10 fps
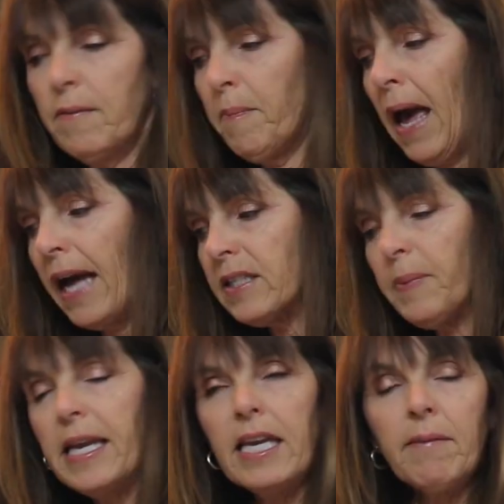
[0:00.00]
mat,
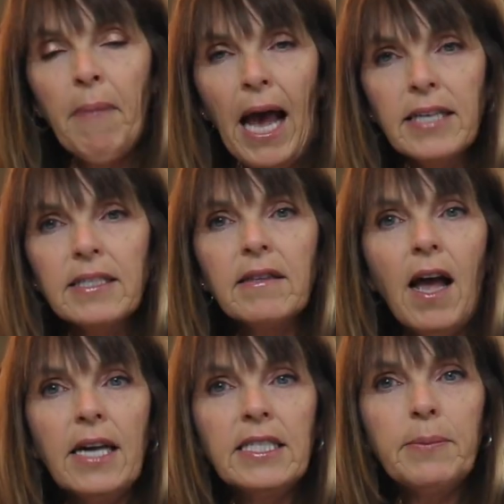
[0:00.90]
baking mat
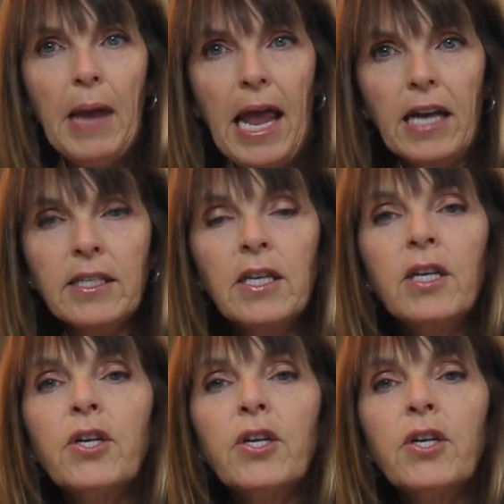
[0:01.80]
lined pan.